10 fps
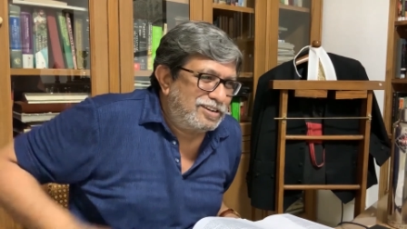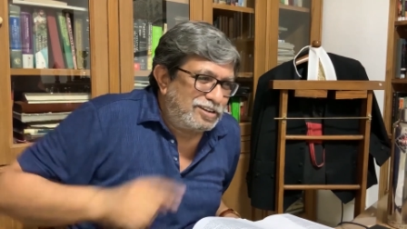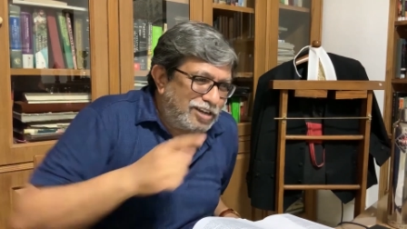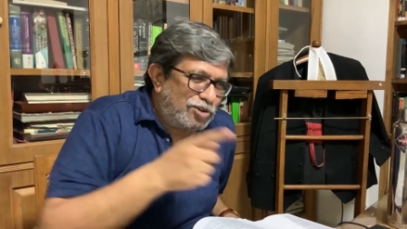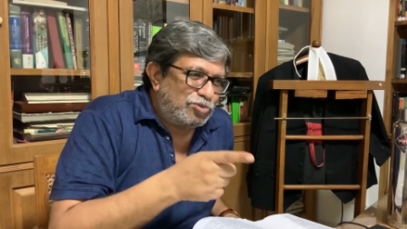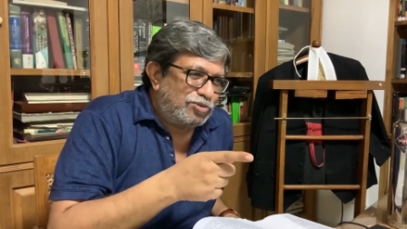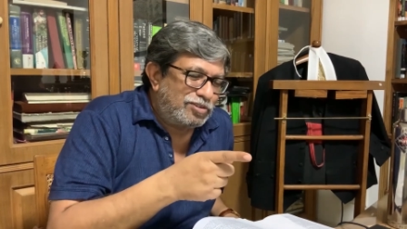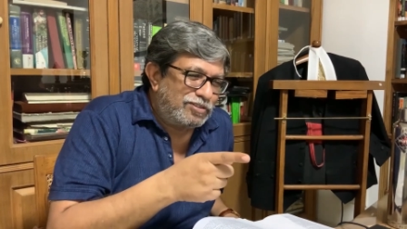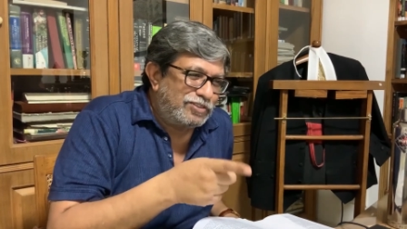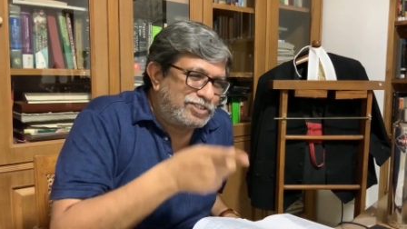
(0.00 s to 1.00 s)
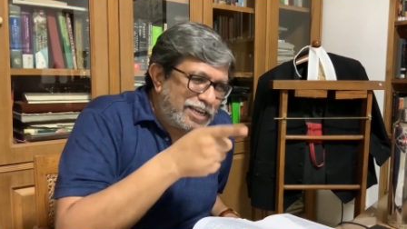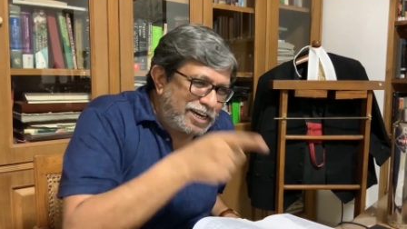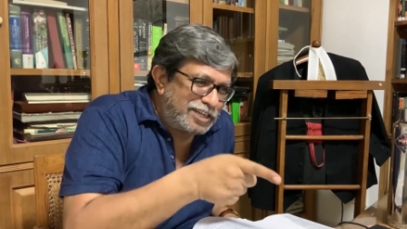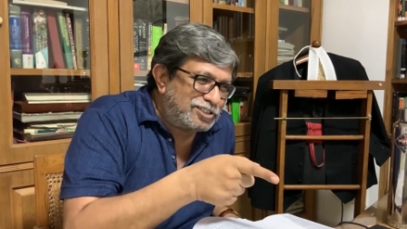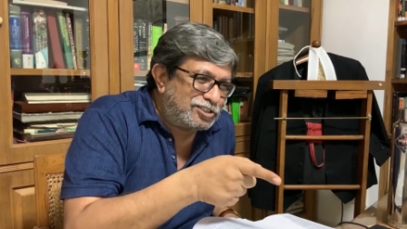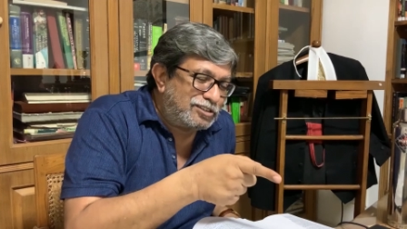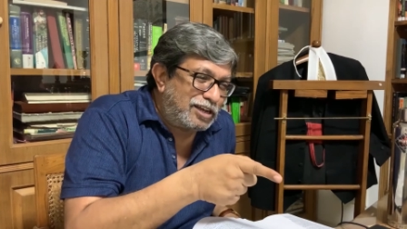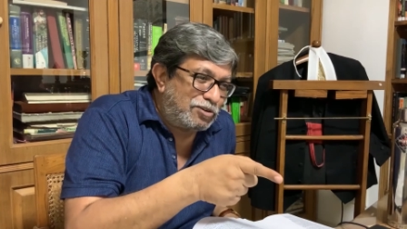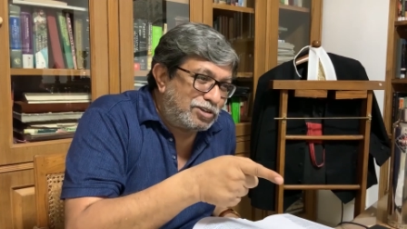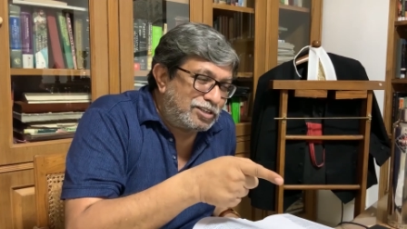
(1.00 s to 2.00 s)
Now, the second
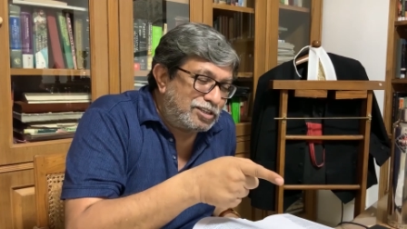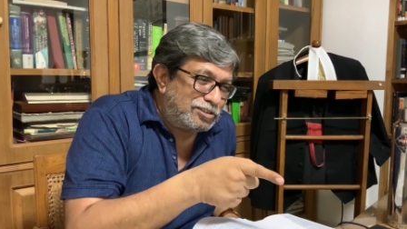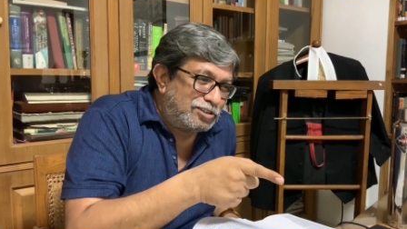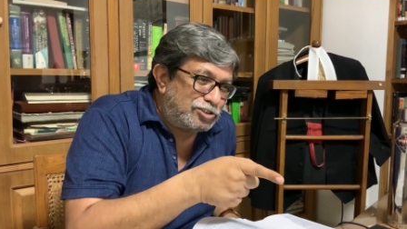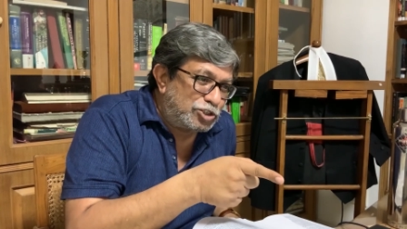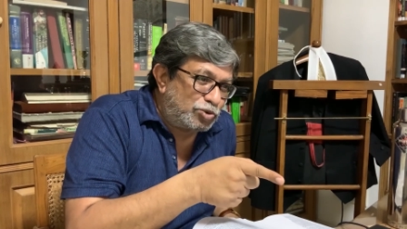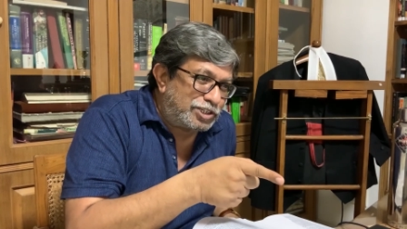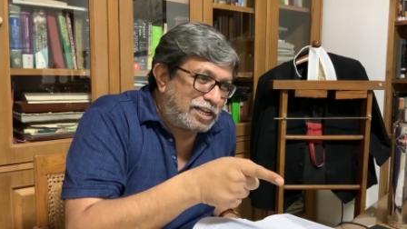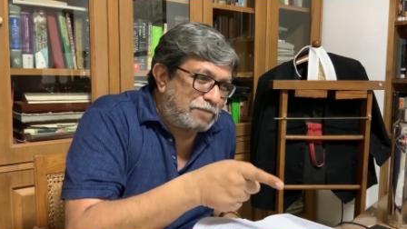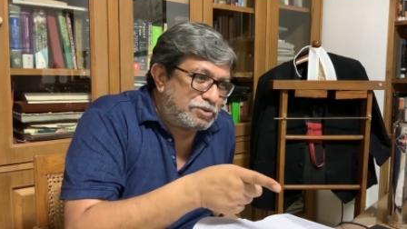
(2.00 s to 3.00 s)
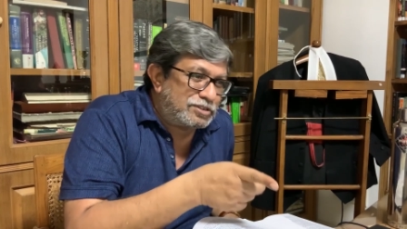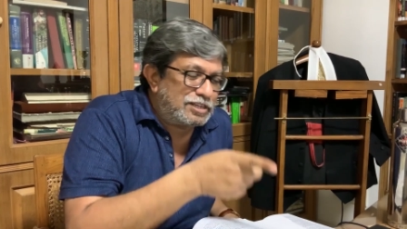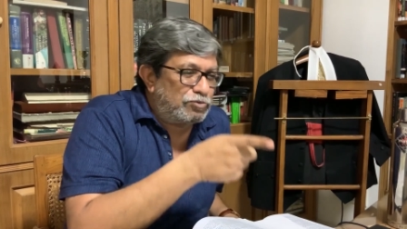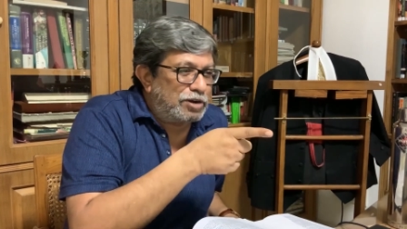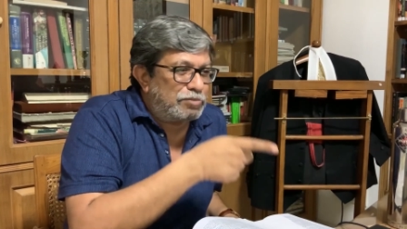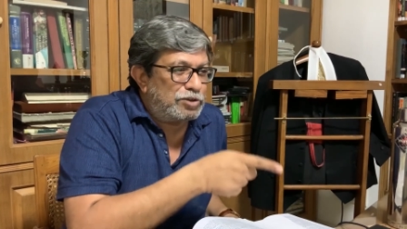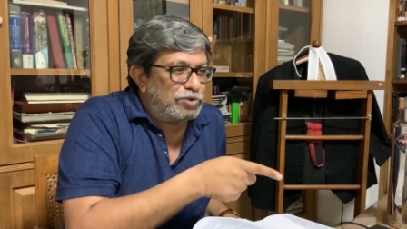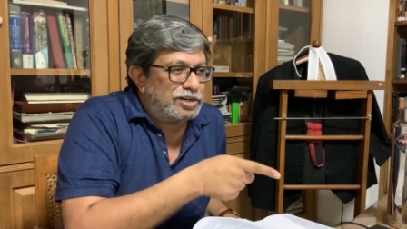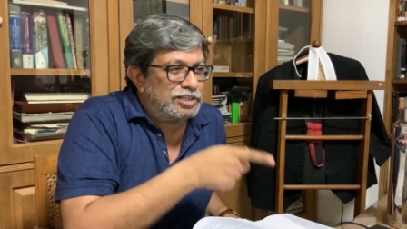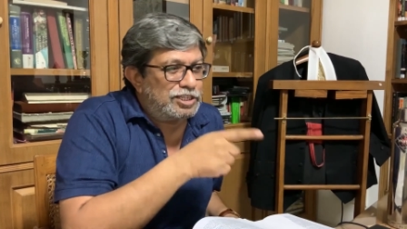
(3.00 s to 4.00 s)
situation happens that one by
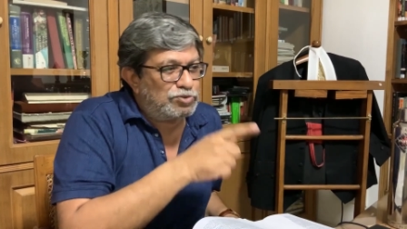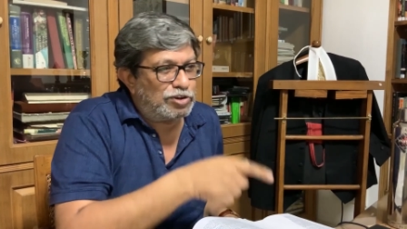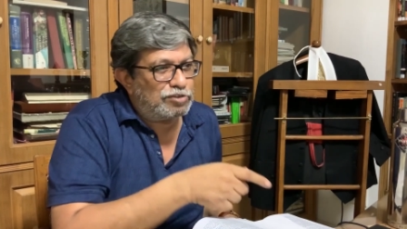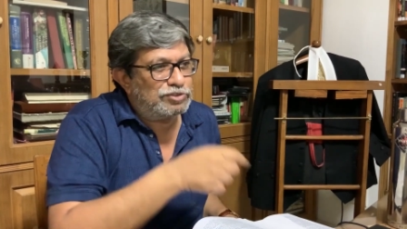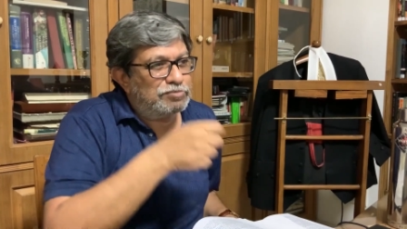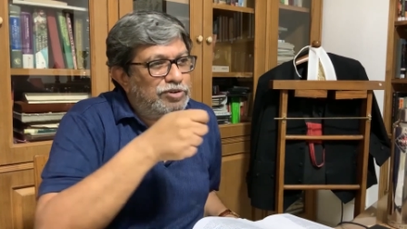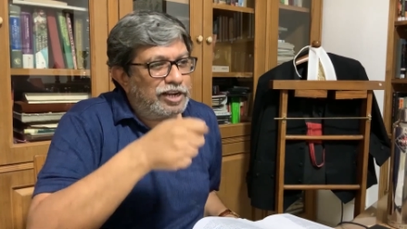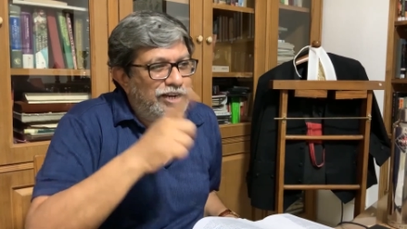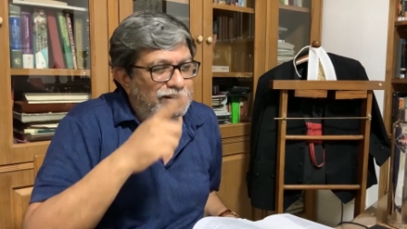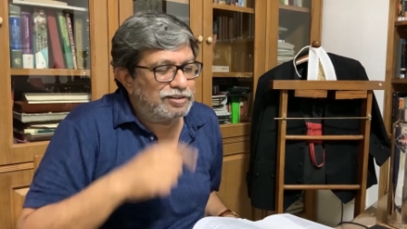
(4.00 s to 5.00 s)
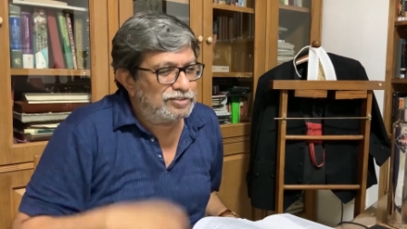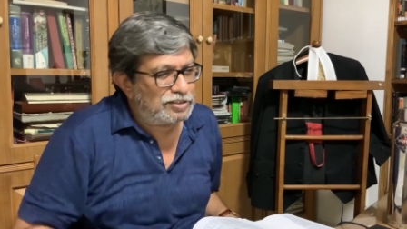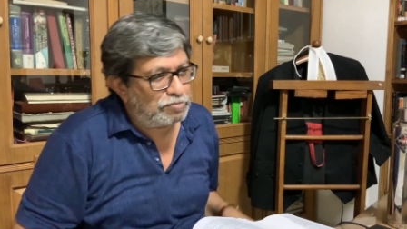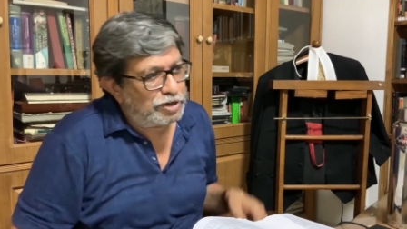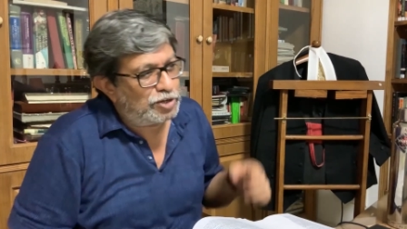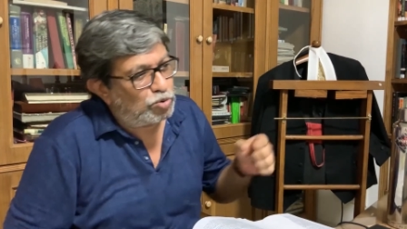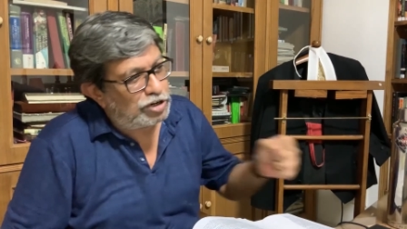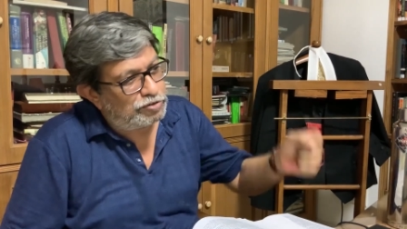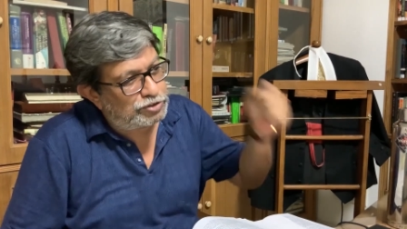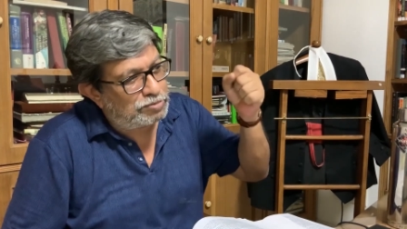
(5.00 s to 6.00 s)
one, each one of them tried. Somebody could
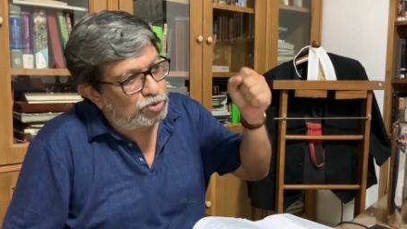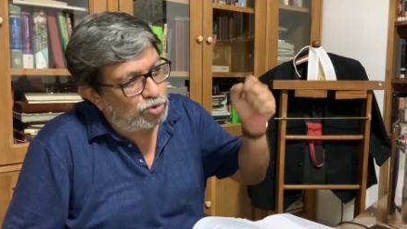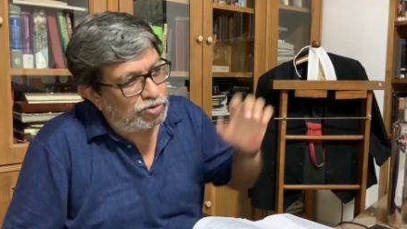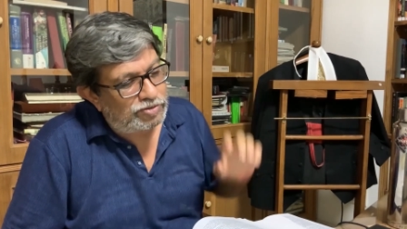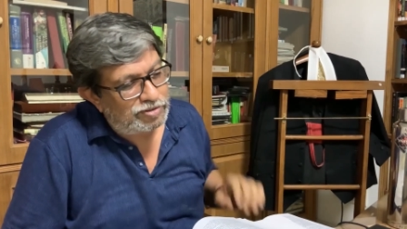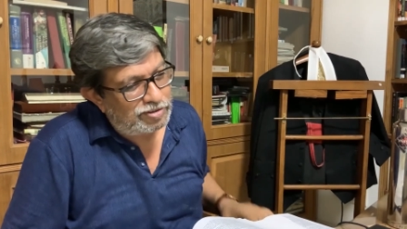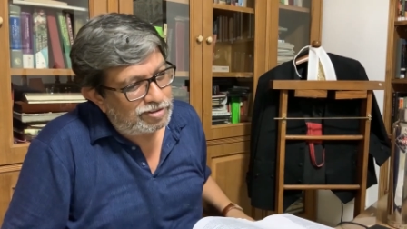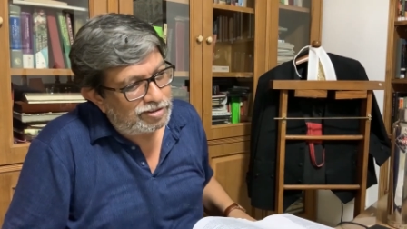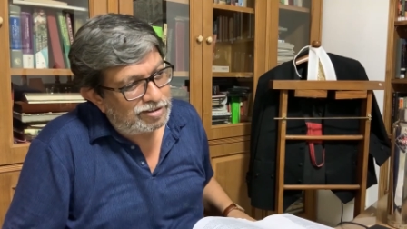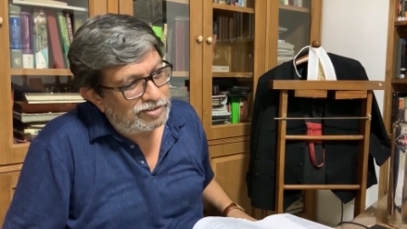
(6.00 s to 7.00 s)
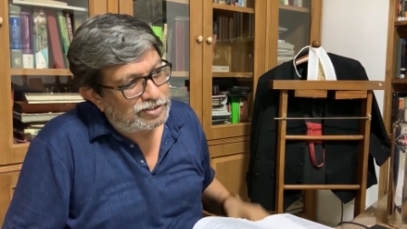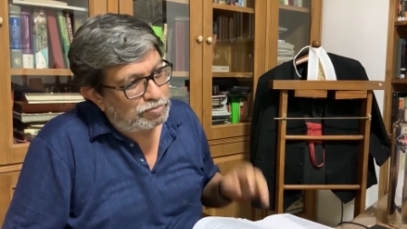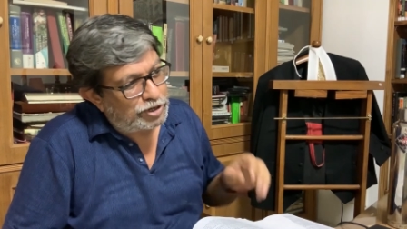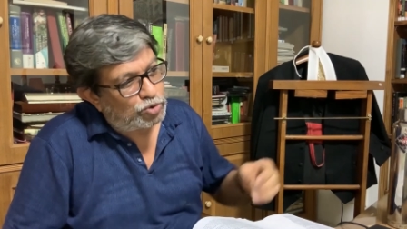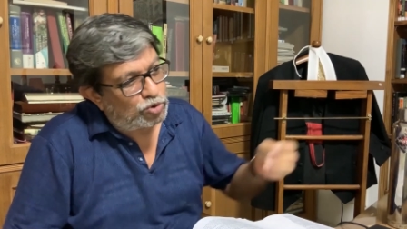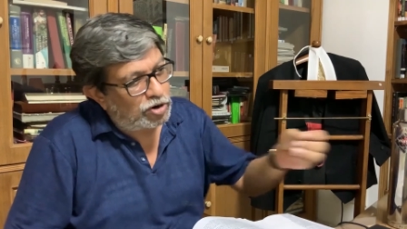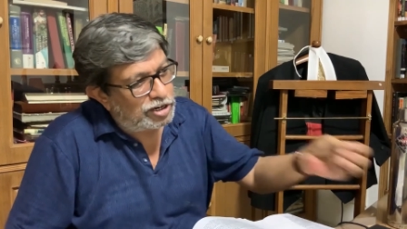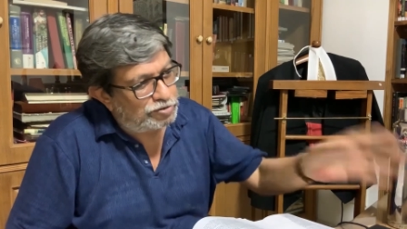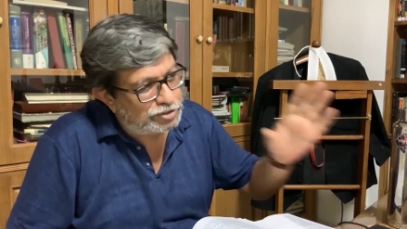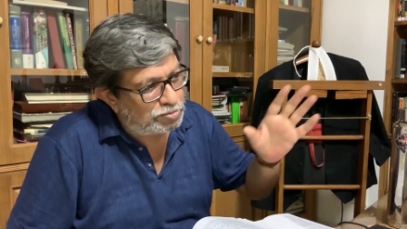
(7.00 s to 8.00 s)
lift the bow, somebody could not
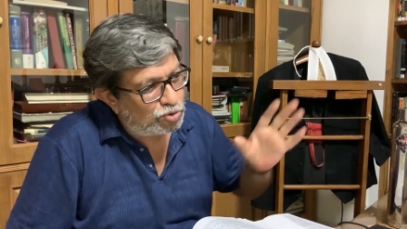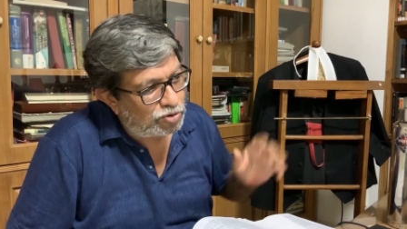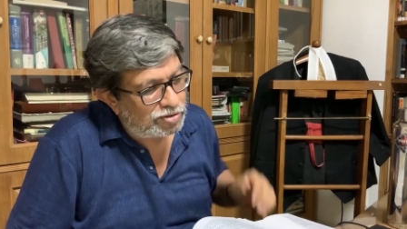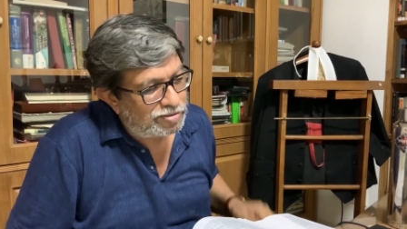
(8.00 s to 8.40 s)
lift the bow.